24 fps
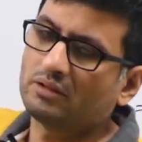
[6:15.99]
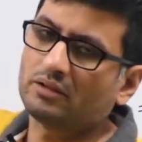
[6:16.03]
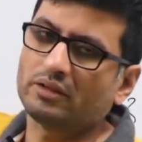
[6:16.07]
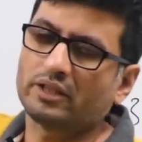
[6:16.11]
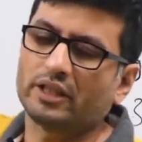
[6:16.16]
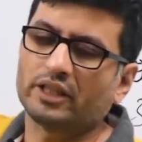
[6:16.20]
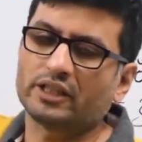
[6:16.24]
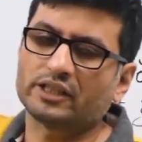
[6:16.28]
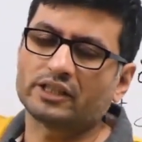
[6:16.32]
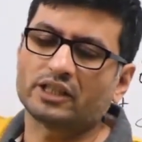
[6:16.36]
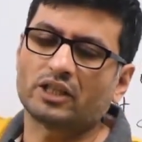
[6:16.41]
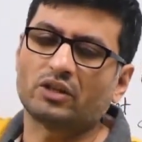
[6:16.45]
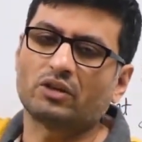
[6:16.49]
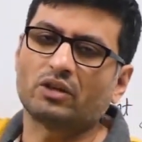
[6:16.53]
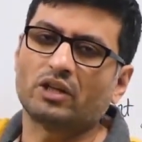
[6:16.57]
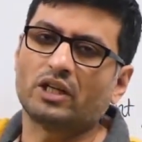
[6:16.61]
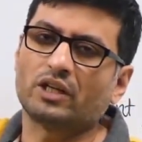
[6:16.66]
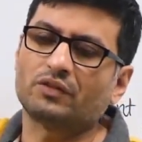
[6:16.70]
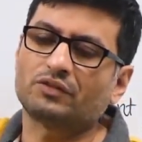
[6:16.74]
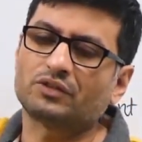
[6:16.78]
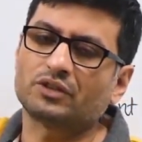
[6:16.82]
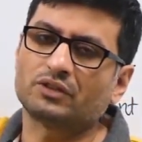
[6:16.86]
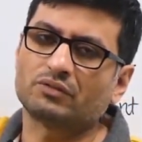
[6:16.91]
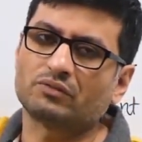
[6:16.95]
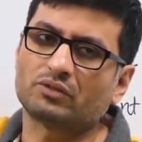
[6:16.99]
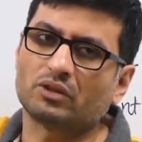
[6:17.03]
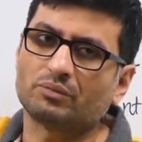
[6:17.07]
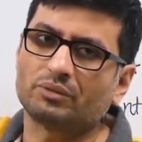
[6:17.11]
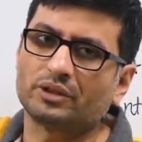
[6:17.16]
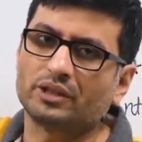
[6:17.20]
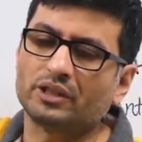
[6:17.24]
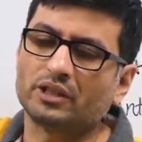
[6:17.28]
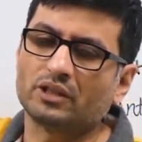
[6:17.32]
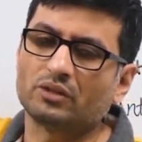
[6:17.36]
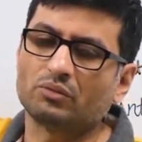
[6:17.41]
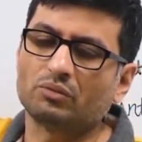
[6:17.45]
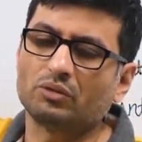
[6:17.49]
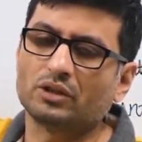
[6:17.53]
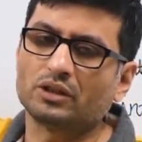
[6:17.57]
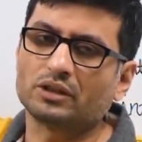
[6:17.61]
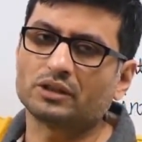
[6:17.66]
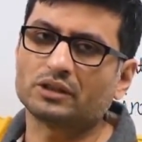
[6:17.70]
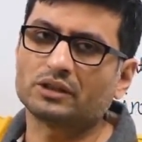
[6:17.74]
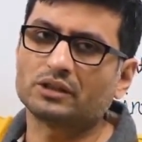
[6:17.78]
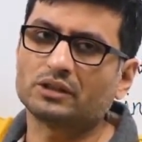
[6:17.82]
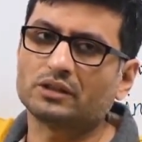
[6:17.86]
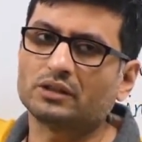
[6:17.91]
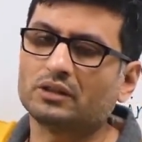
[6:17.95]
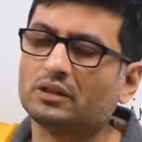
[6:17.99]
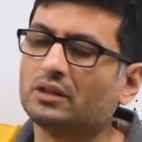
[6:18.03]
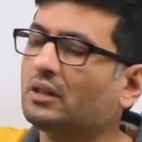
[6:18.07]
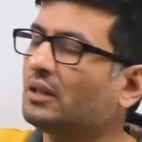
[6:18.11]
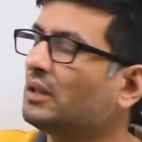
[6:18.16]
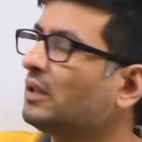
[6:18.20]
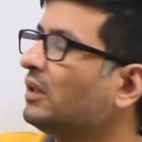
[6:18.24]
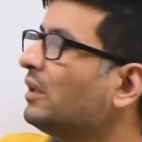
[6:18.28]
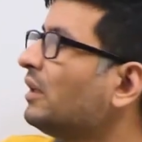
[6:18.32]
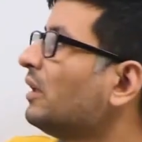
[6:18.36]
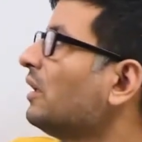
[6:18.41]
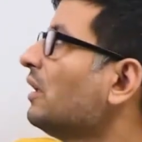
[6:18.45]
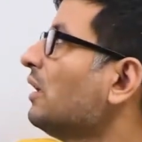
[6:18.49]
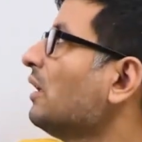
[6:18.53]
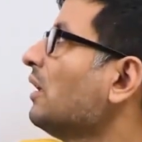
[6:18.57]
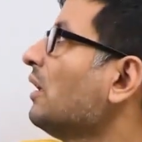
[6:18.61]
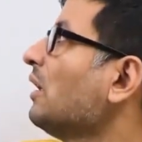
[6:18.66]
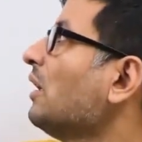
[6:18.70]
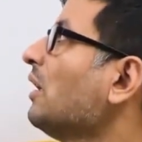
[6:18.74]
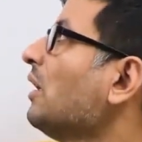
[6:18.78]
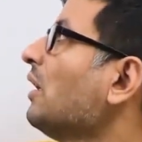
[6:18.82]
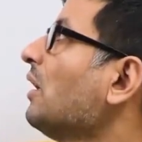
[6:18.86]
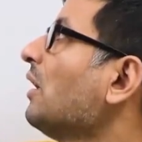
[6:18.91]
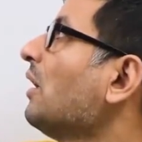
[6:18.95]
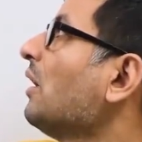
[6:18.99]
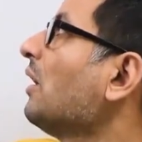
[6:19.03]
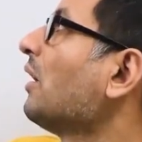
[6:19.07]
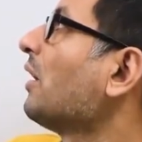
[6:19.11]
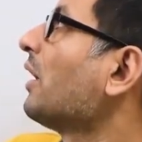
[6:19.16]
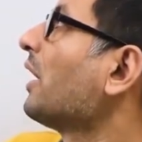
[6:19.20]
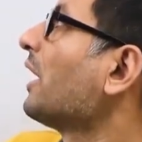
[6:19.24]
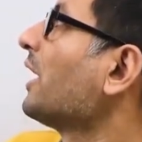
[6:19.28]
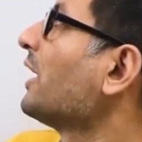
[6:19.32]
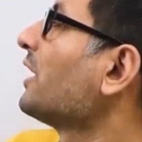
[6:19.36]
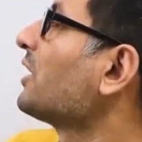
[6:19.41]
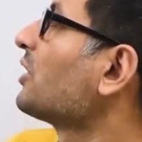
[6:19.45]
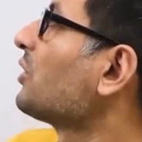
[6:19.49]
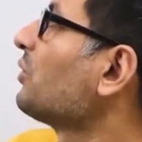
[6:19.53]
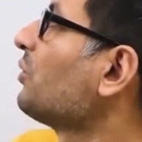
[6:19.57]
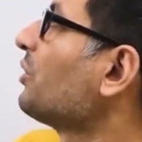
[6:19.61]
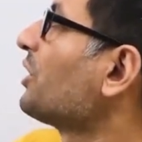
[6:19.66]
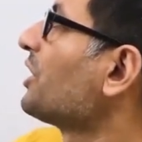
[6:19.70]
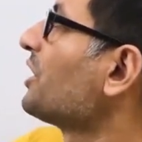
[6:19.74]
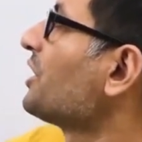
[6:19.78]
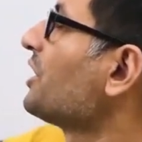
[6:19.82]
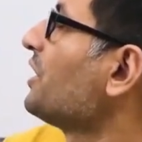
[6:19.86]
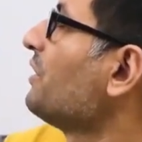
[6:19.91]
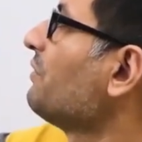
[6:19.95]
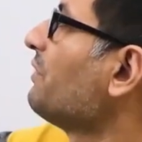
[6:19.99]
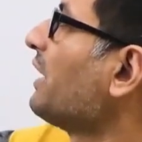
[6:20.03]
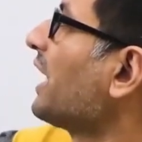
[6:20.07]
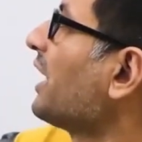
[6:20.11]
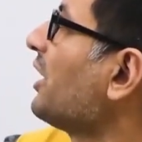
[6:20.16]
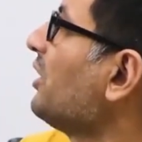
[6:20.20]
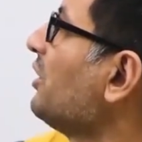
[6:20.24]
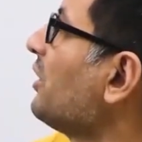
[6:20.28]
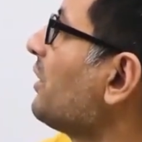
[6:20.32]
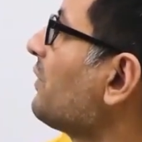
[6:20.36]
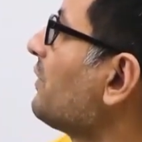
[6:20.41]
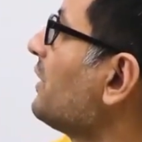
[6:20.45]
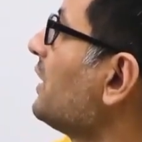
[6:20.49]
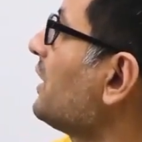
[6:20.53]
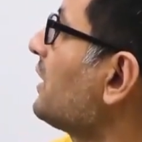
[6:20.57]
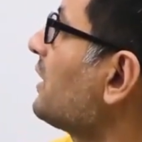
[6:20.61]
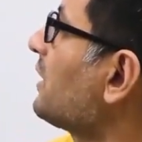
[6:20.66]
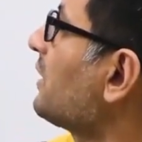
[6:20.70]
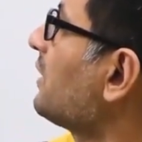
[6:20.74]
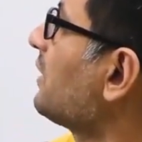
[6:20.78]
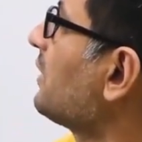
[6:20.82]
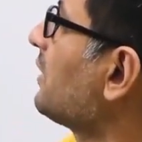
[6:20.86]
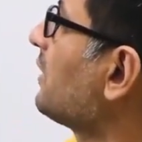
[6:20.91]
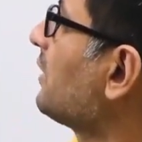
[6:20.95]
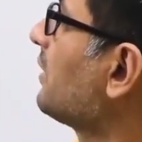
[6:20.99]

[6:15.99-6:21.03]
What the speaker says: That's how left shift operator works. Right? So what is the value of this?